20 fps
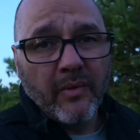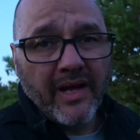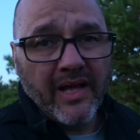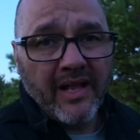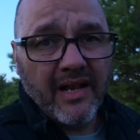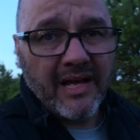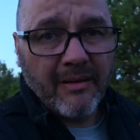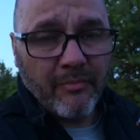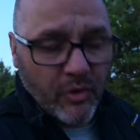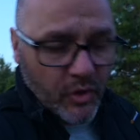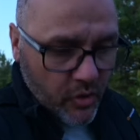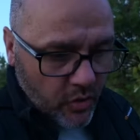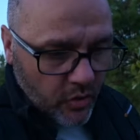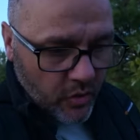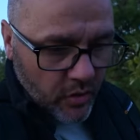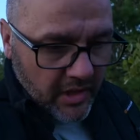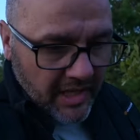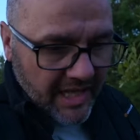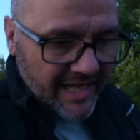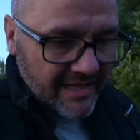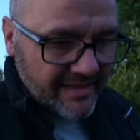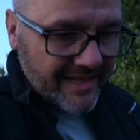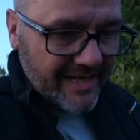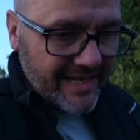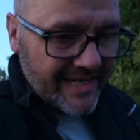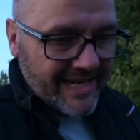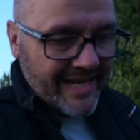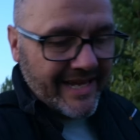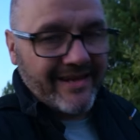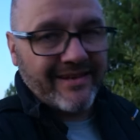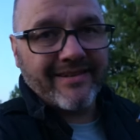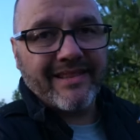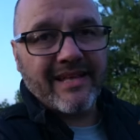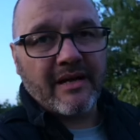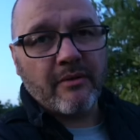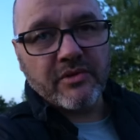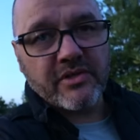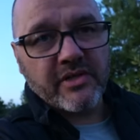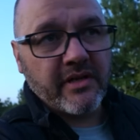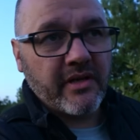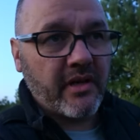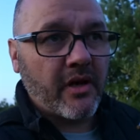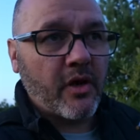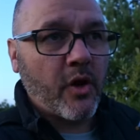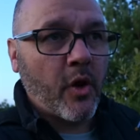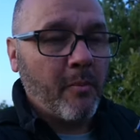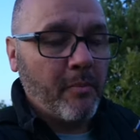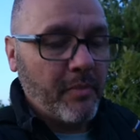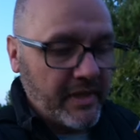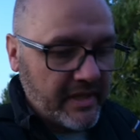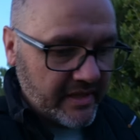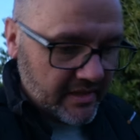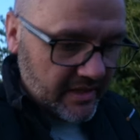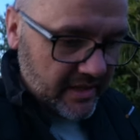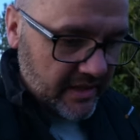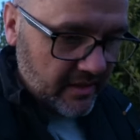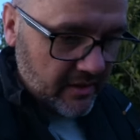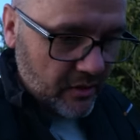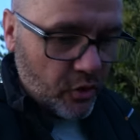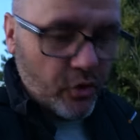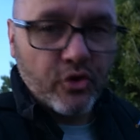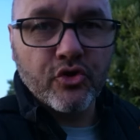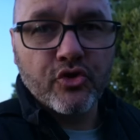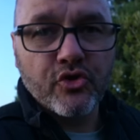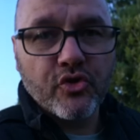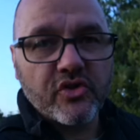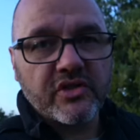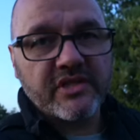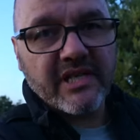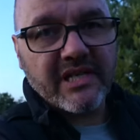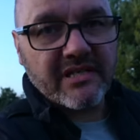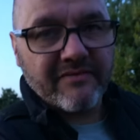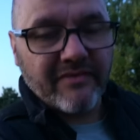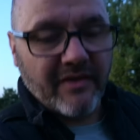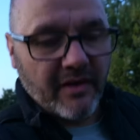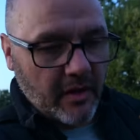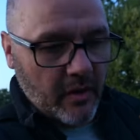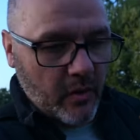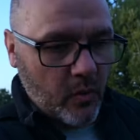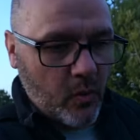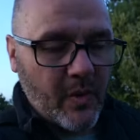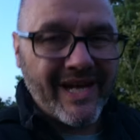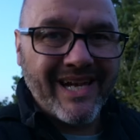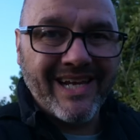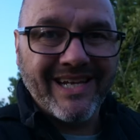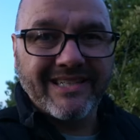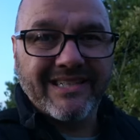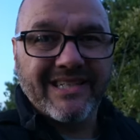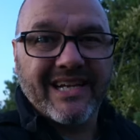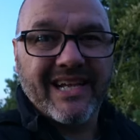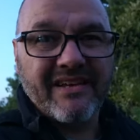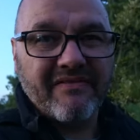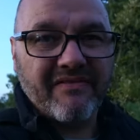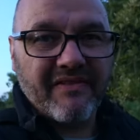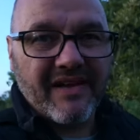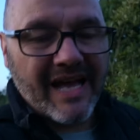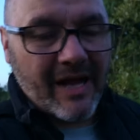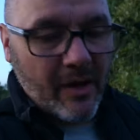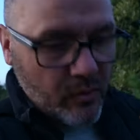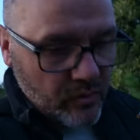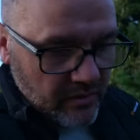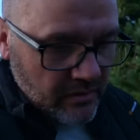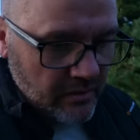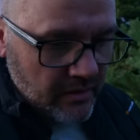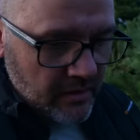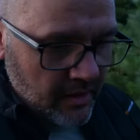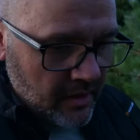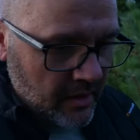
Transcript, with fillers: Well, I'm going to call that a night. That was a completely unsuccessful wildlife outing.